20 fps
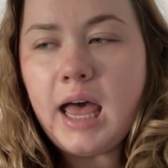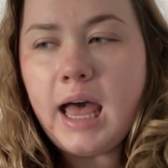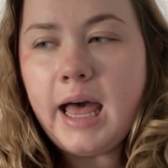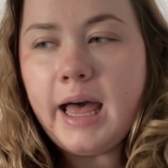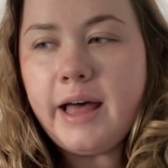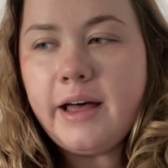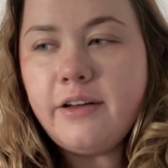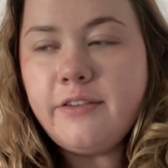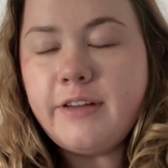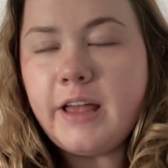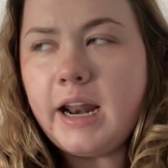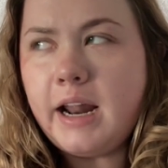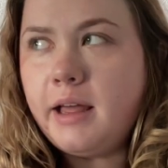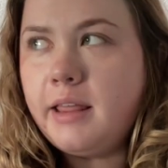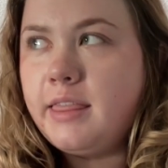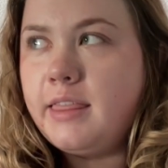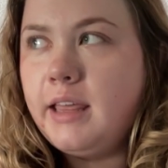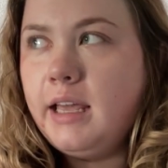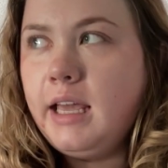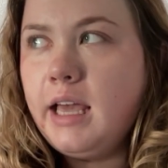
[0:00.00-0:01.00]
have
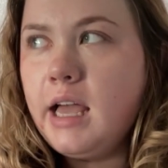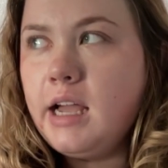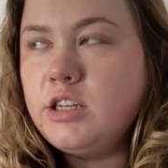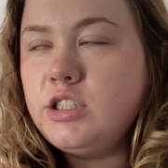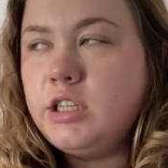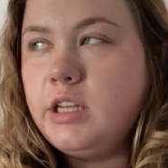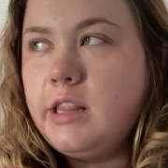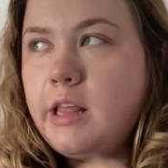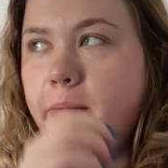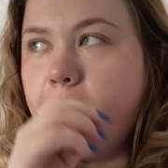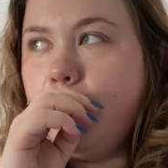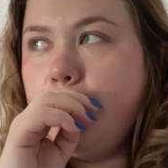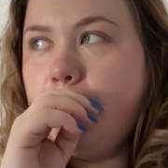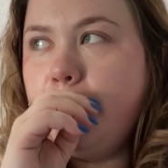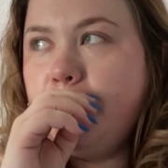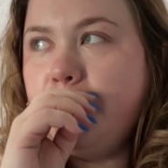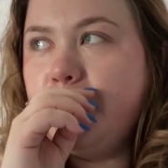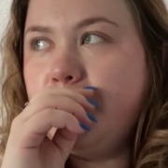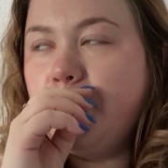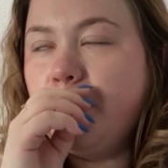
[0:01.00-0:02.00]
and I think actually they
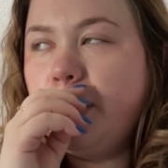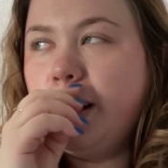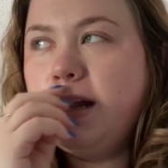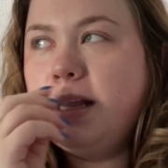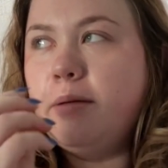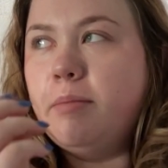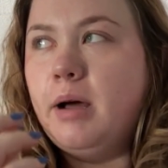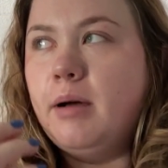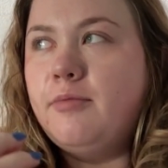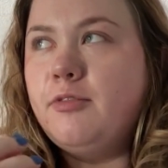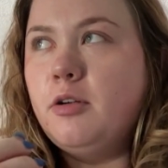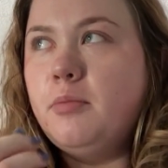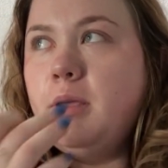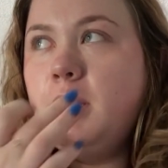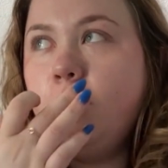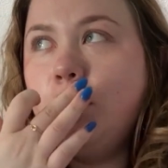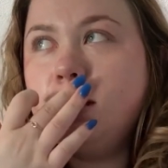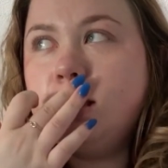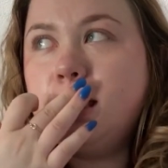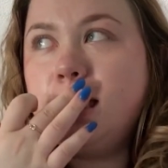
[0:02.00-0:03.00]
might be able to grind them up
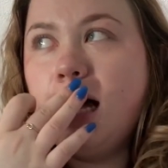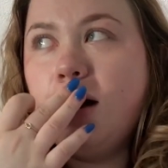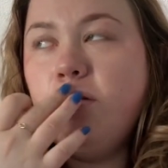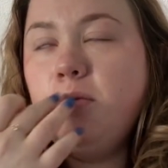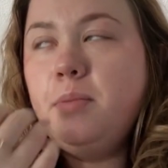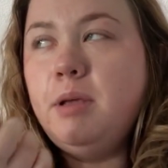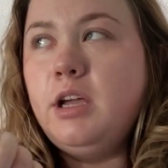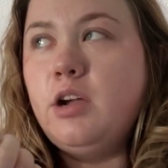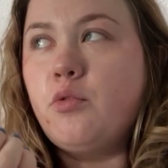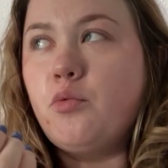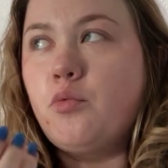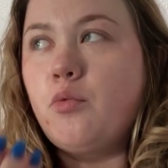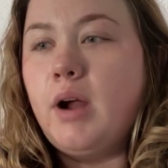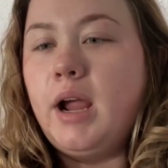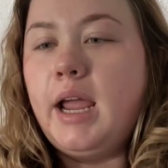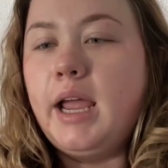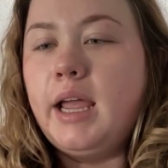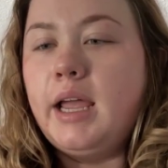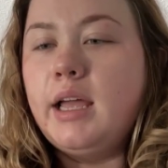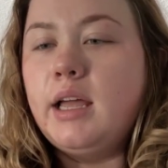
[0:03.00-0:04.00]
for me which that would be
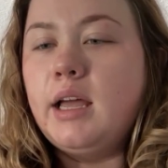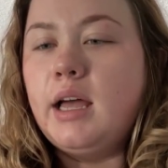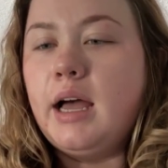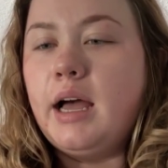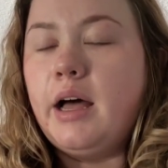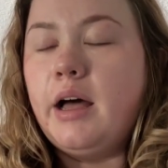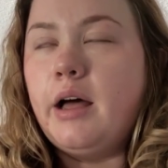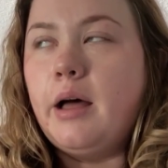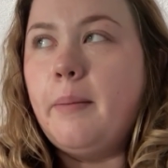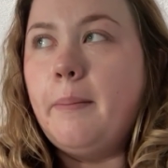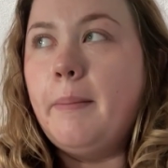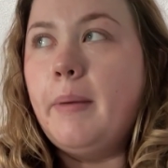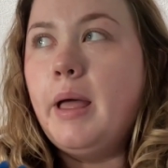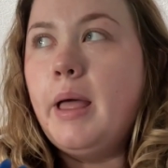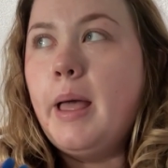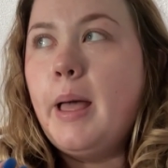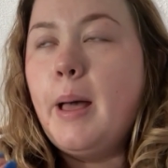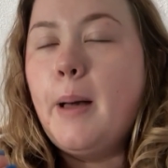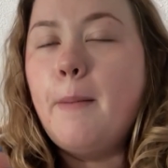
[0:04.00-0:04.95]
great um,